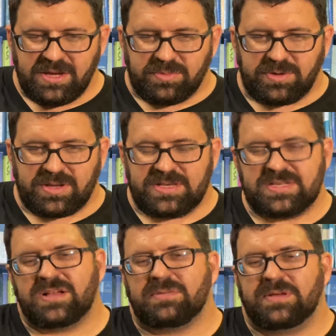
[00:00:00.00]
we're going to
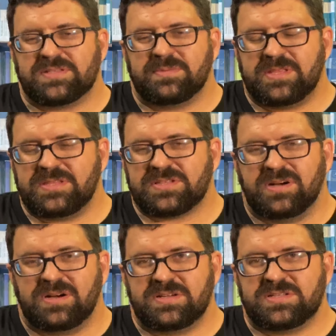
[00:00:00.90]
talk about some of these
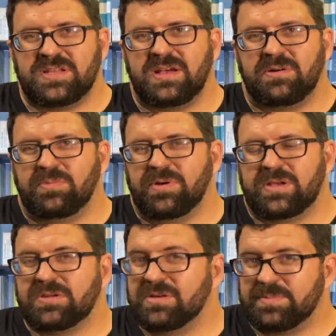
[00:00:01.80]
cars and how
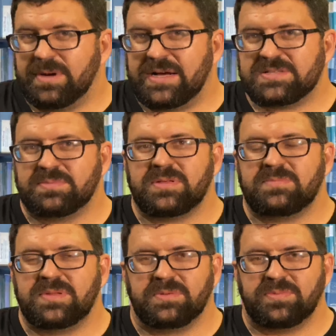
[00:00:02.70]
one could possibly
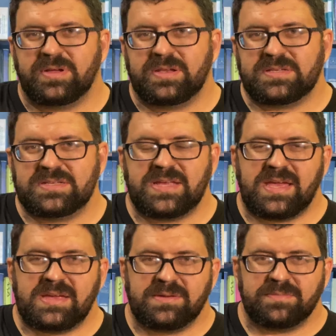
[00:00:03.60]
build one
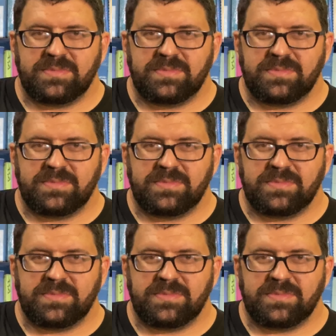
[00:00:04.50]
today.